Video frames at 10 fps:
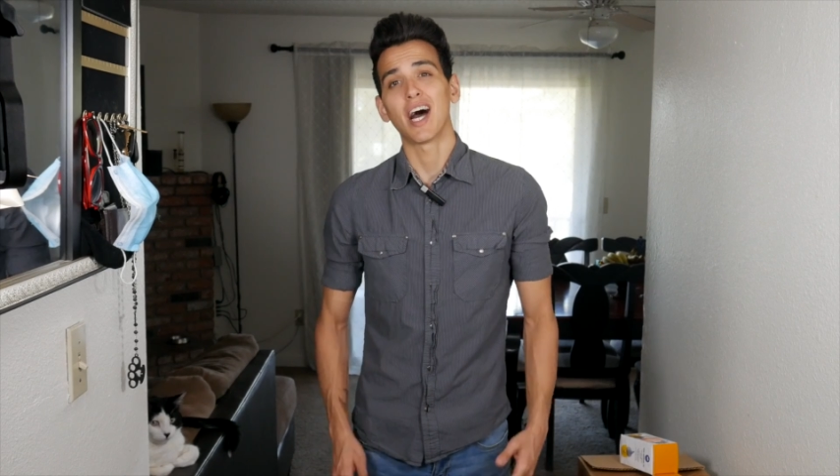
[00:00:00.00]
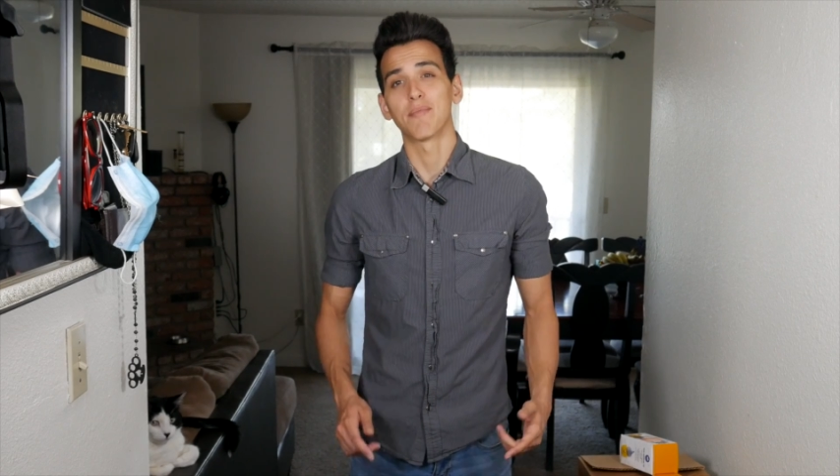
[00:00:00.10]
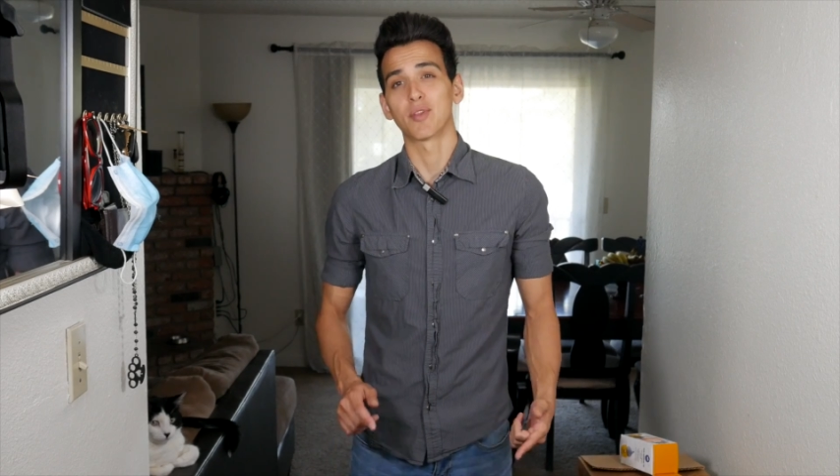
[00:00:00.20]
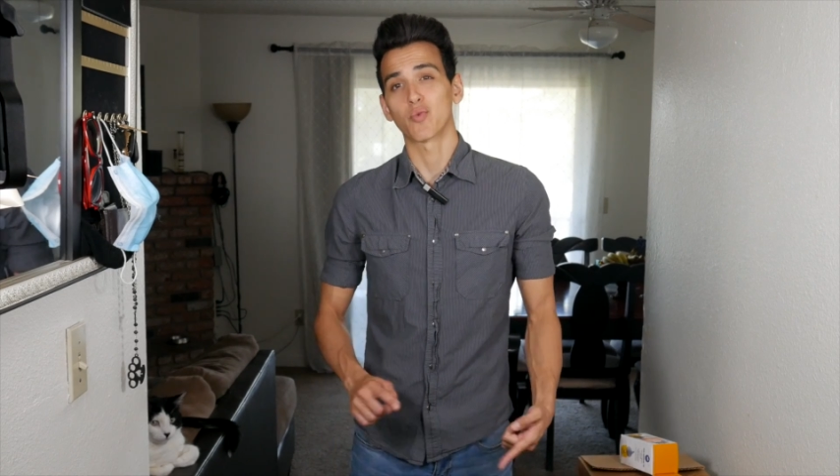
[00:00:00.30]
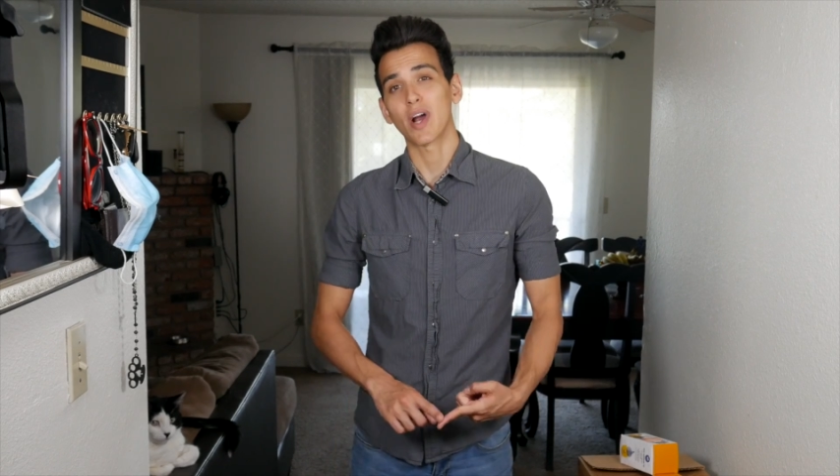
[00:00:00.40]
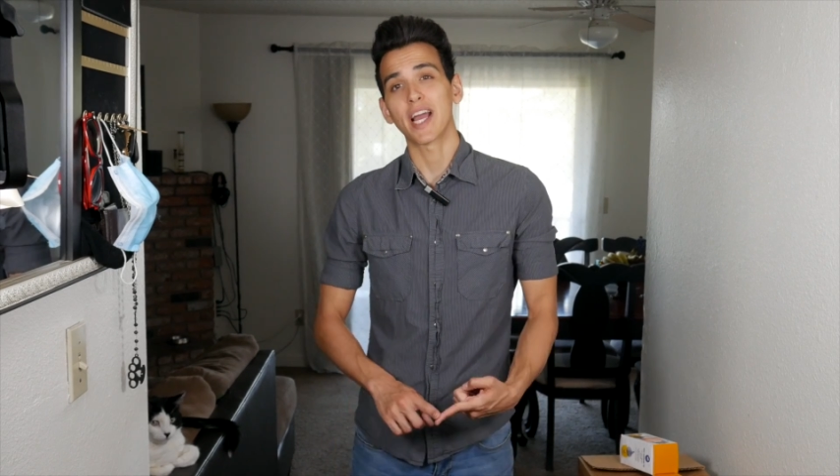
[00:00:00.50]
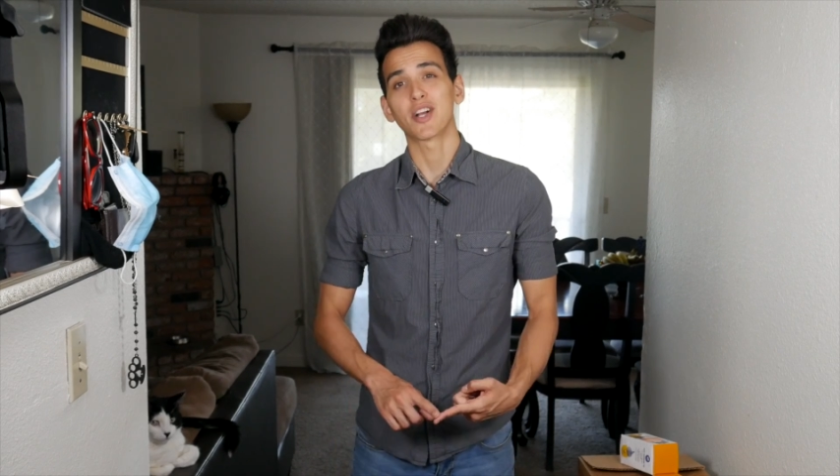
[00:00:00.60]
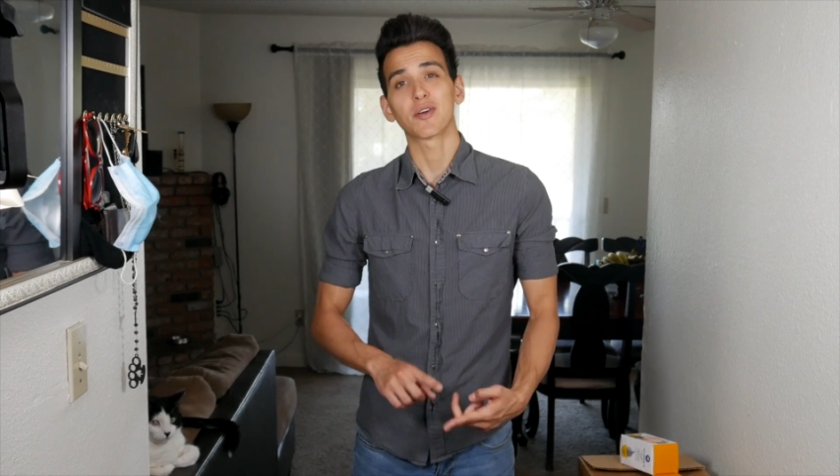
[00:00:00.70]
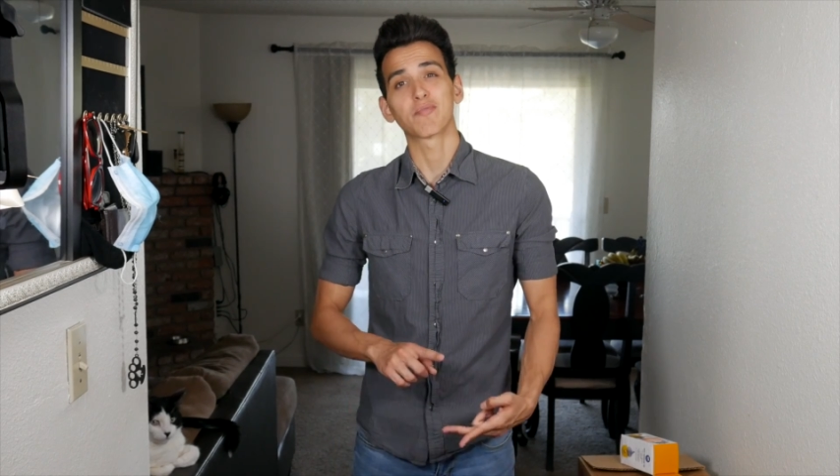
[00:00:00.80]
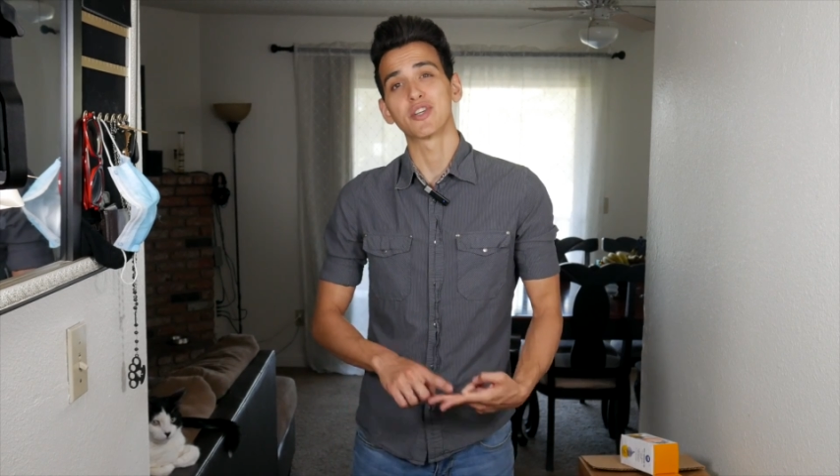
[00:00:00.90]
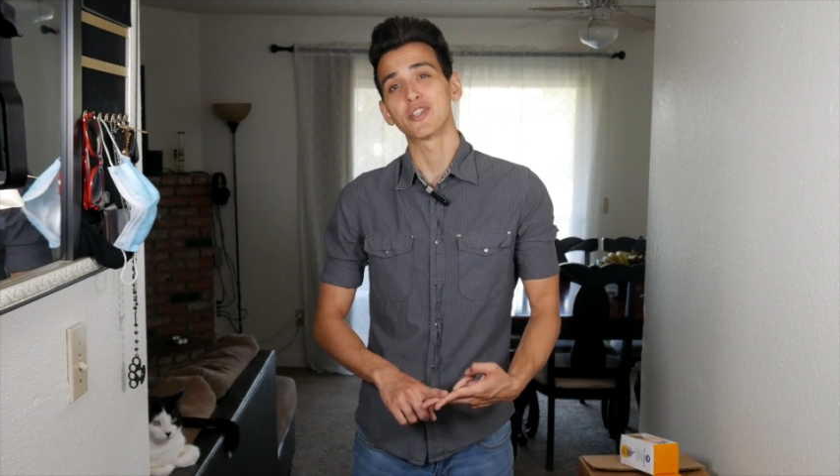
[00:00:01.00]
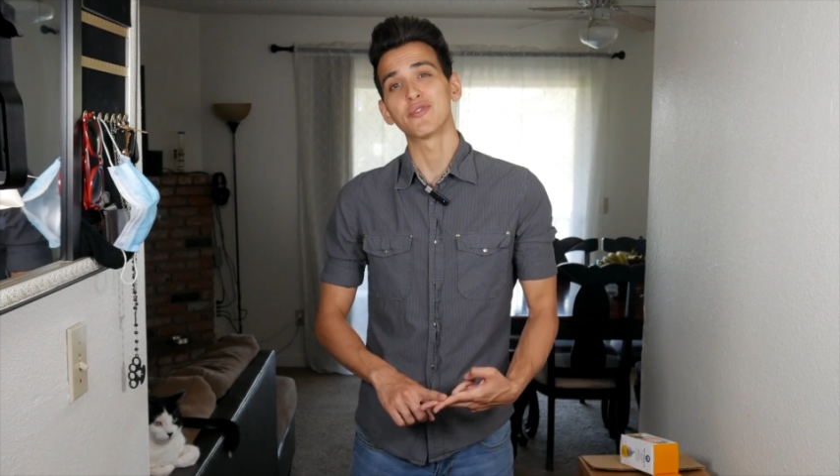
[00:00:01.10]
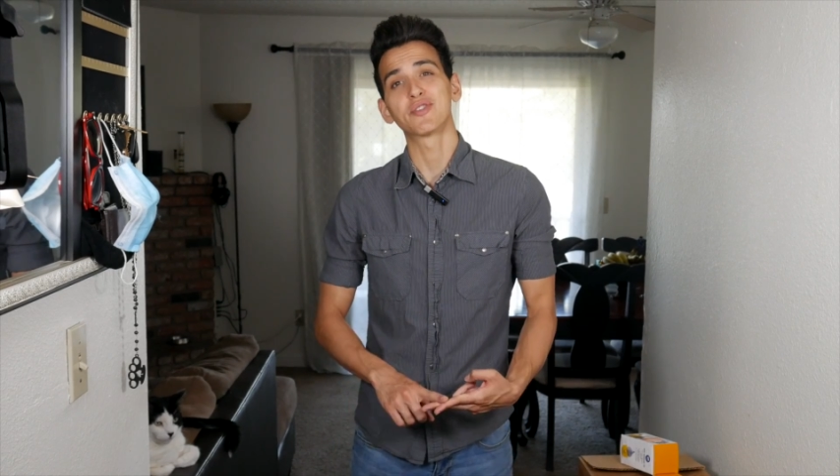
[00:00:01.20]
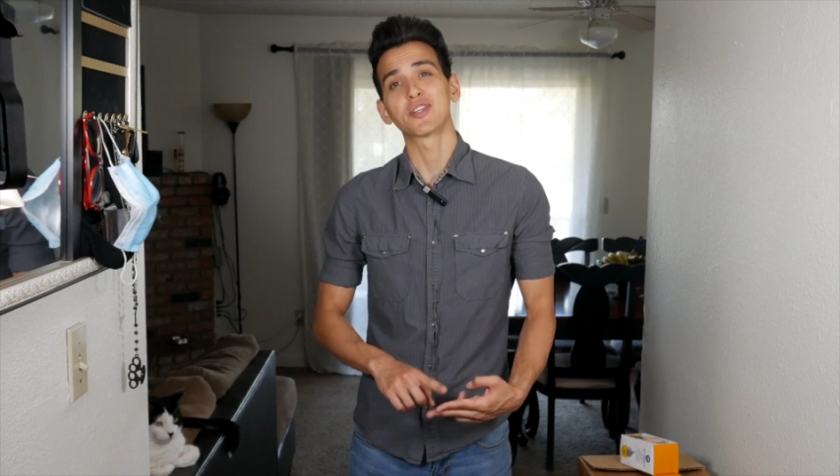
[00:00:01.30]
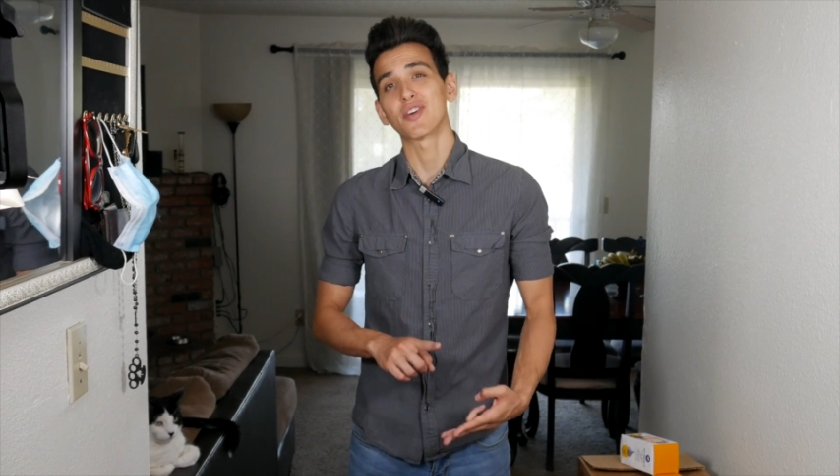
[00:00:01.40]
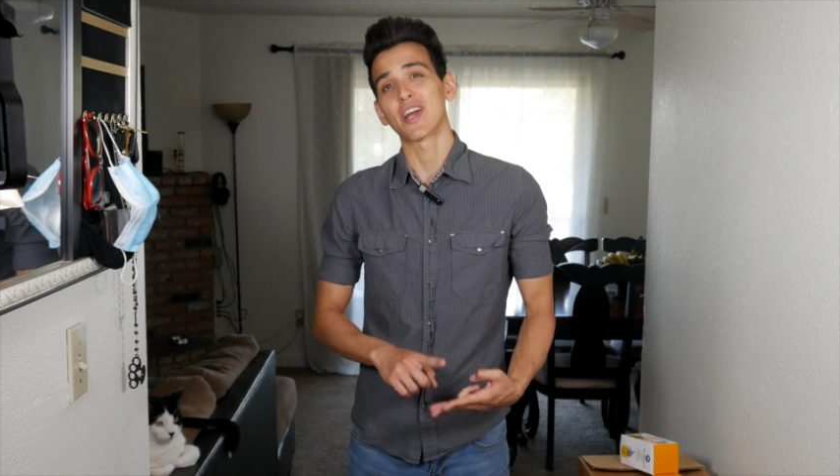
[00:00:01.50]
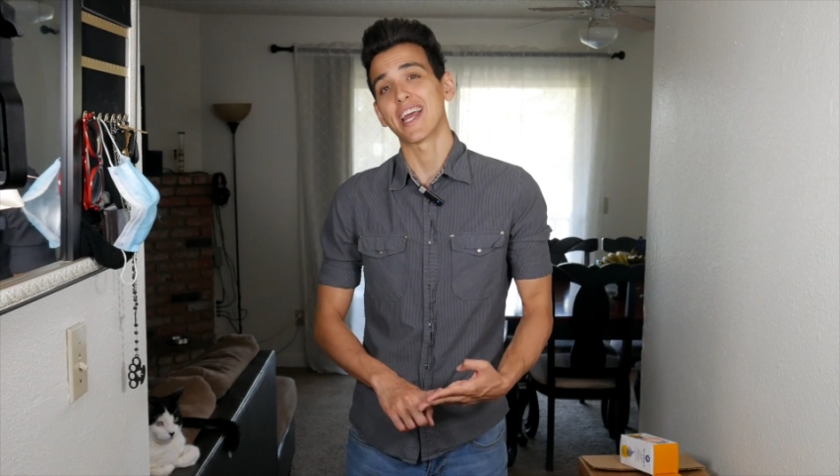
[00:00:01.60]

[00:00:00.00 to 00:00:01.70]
I'm the writer, producer,